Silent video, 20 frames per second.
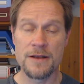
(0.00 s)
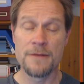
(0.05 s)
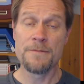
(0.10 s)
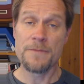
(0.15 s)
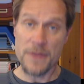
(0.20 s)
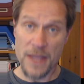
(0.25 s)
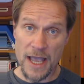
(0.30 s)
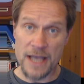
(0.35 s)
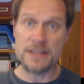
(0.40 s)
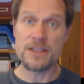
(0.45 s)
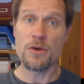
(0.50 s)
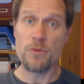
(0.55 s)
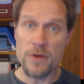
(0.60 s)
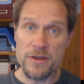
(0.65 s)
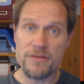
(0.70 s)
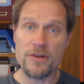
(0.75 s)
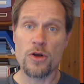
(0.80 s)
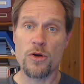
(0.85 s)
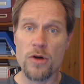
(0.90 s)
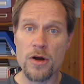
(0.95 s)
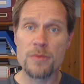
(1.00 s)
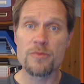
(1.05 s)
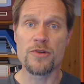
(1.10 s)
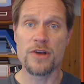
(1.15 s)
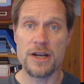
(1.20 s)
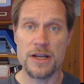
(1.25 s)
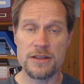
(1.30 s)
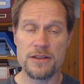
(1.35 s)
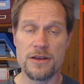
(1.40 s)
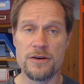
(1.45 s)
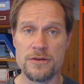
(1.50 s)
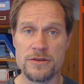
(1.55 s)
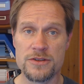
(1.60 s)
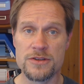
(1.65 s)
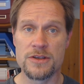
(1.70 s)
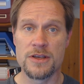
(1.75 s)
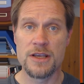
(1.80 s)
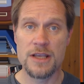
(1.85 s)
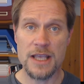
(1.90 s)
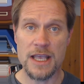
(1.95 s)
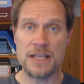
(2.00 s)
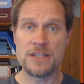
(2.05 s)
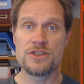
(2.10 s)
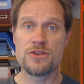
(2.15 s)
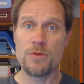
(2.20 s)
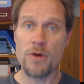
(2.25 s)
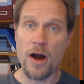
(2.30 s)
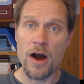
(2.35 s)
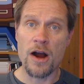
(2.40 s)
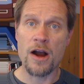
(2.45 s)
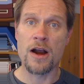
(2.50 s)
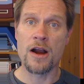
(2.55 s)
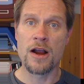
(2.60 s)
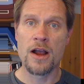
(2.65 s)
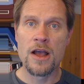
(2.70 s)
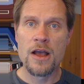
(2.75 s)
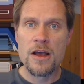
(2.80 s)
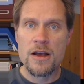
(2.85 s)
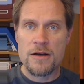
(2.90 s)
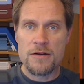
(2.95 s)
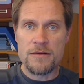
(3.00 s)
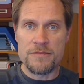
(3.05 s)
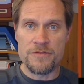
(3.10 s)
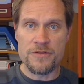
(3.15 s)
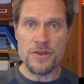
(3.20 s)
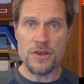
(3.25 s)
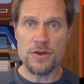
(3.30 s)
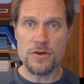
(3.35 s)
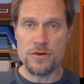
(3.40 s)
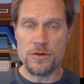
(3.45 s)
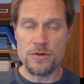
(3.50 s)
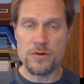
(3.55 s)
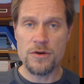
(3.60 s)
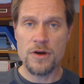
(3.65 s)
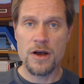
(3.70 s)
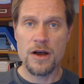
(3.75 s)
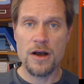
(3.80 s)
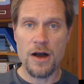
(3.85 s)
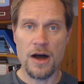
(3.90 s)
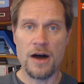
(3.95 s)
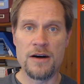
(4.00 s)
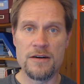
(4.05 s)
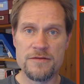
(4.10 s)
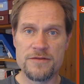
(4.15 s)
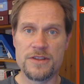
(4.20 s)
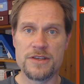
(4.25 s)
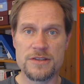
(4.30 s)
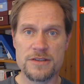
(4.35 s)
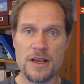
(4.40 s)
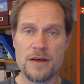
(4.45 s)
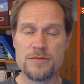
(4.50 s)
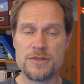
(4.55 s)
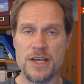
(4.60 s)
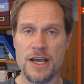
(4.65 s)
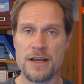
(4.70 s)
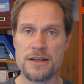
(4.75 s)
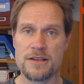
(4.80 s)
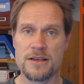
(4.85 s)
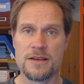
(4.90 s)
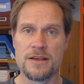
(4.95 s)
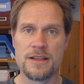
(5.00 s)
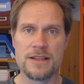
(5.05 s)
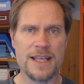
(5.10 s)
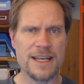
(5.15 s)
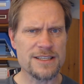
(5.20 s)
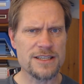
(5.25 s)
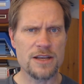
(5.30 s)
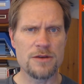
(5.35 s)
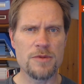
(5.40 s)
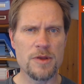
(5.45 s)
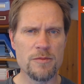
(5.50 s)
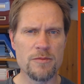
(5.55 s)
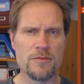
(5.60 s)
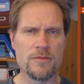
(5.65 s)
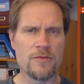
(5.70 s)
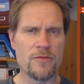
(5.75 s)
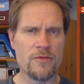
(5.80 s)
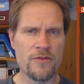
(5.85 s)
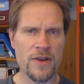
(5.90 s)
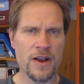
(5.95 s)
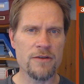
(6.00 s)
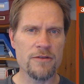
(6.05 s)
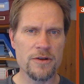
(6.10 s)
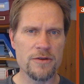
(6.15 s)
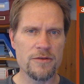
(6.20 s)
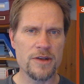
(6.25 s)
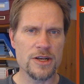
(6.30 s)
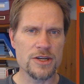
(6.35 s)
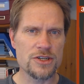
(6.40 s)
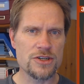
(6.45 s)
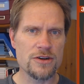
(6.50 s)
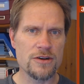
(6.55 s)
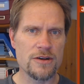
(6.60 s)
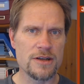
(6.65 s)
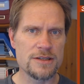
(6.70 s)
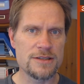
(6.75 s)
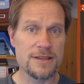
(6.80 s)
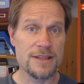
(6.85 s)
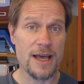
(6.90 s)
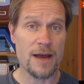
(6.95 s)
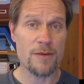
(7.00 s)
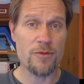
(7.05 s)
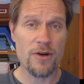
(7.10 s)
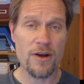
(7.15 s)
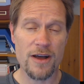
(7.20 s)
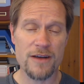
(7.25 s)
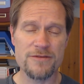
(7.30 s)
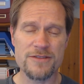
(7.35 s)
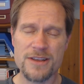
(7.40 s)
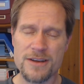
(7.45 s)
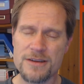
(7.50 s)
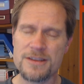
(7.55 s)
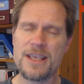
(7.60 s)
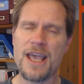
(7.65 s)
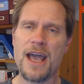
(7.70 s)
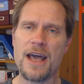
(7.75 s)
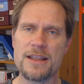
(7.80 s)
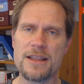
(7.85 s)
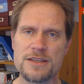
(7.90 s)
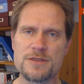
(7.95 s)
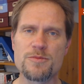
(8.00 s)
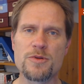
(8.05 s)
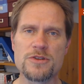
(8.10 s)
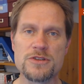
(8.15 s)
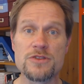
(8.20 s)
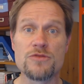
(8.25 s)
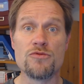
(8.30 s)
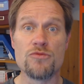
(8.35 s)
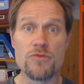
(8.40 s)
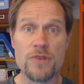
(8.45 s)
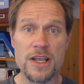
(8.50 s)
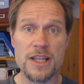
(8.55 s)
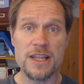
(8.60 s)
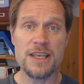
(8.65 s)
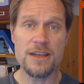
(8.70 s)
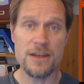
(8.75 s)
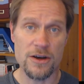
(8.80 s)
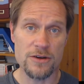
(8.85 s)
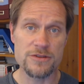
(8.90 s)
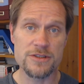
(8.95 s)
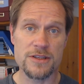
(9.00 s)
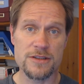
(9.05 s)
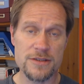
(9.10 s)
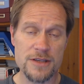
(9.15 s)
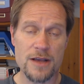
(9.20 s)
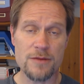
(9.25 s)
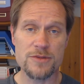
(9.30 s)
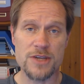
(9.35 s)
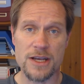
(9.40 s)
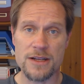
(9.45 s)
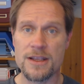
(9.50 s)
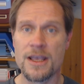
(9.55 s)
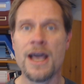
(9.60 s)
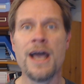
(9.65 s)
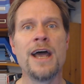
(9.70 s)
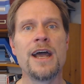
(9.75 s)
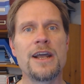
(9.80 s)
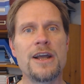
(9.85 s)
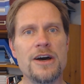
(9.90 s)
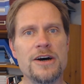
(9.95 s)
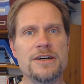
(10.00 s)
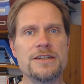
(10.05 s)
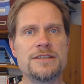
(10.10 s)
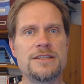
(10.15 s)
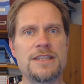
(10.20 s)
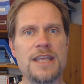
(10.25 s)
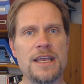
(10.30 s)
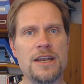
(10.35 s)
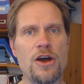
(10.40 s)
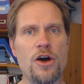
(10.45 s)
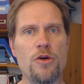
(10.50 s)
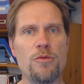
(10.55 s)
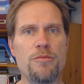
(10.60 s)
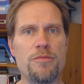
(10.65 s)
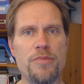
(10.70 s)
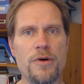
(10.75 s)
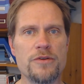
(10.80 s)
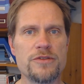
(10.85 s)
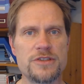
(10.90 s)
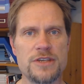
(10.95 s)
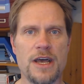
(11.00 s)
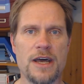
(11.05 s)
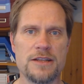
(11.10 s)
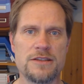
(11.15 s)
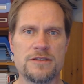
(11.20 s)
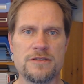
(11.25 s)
and that we've incorporated those into our view of the subject. That's going to be very reassuring to that prof. Yeah, this person really knows the subject because they know both sides.